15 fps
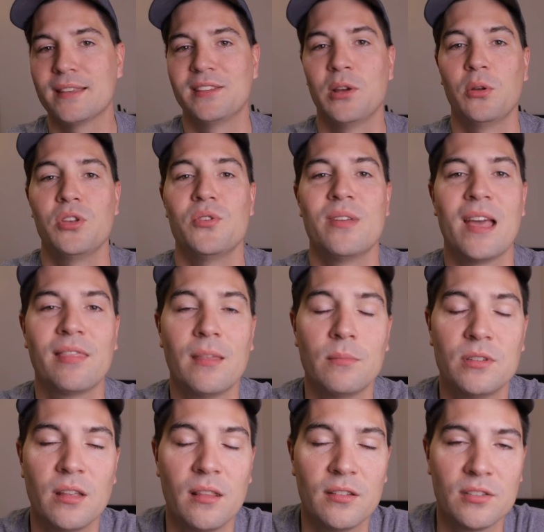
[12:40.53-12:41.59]
until you get
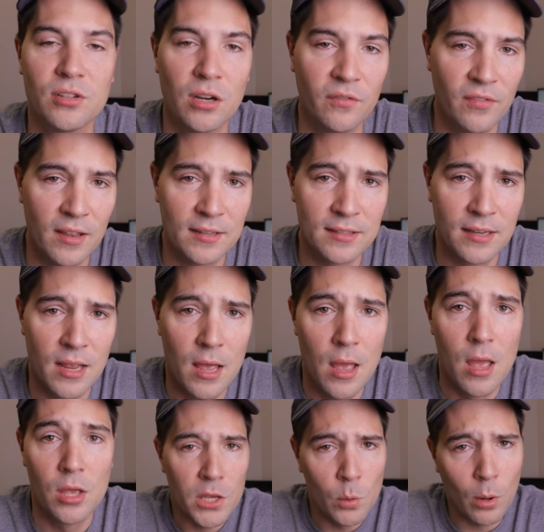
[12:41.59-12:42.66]
them to the surface.
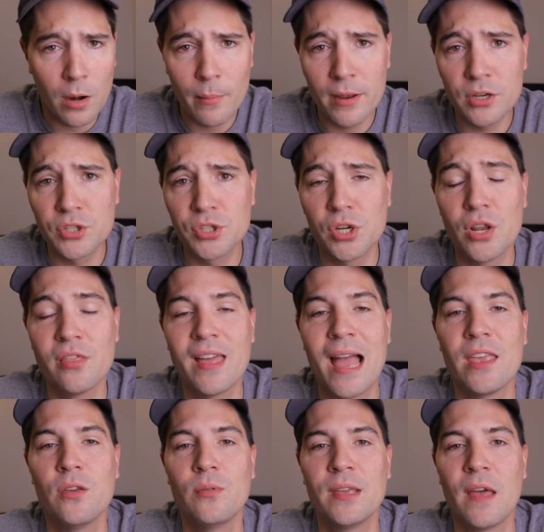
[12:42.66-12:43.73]
You wanna make sure
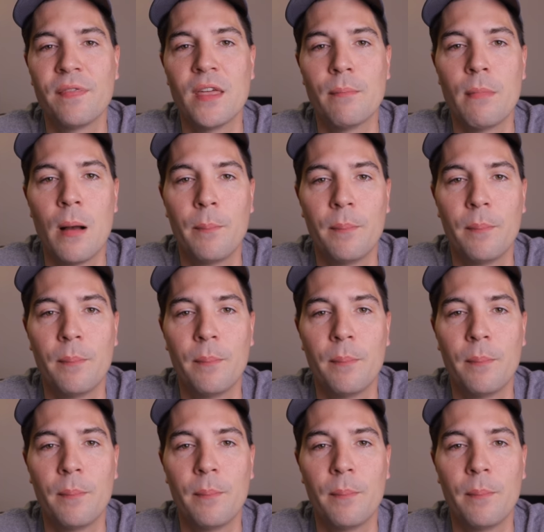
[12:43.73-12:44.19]
that you get them